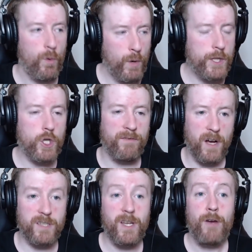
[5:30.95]
which of
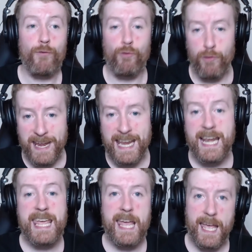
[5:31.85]
us
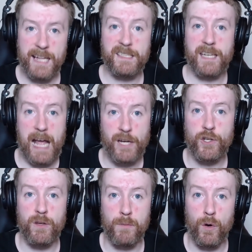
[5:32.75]
really hates
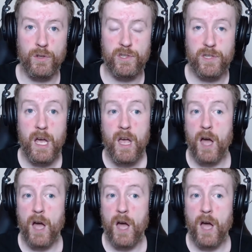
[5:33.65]
cash the most?